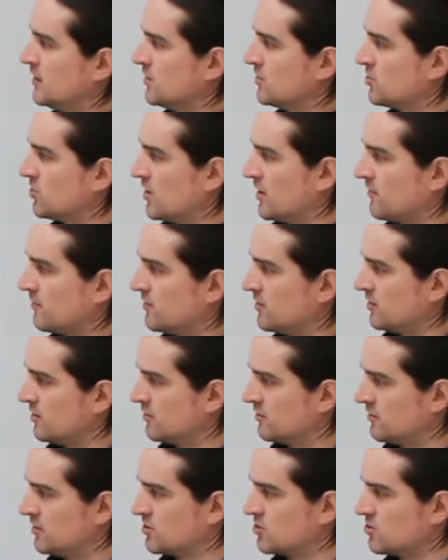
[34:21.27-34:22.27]
So
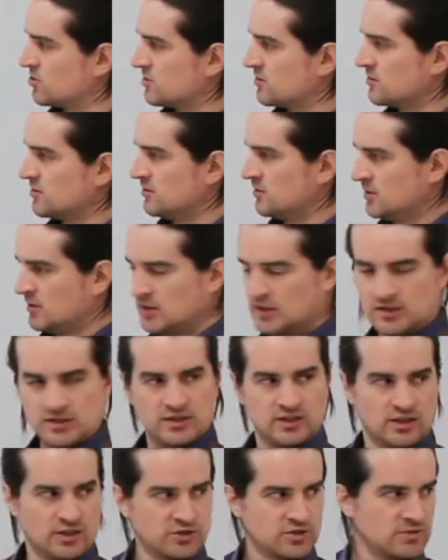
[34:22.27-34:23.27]
after, this is,
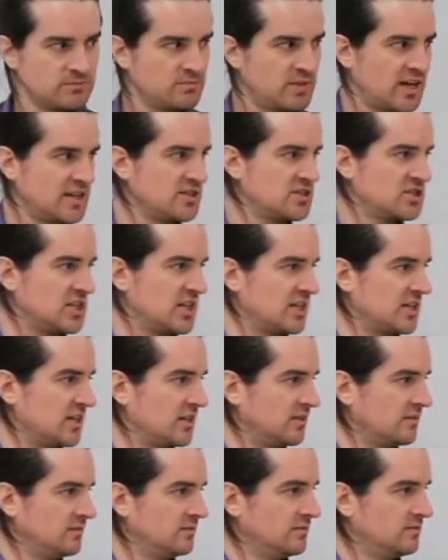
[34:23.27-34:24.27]
you know, some
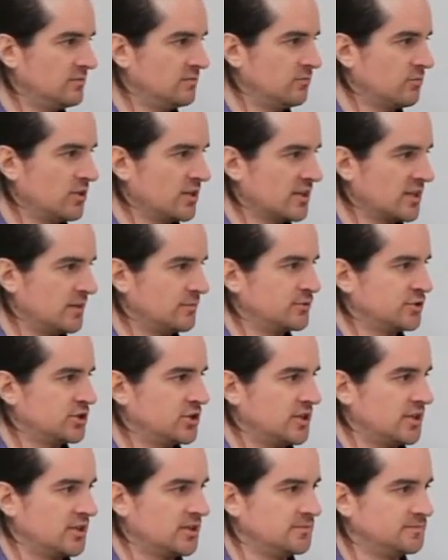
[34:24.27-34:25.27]
painstaking work, I'm
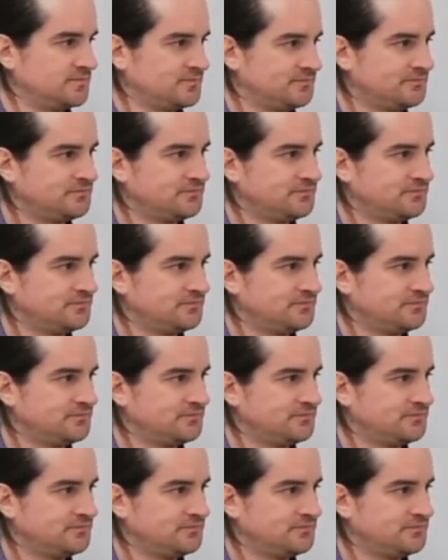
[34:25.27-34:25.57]
sure,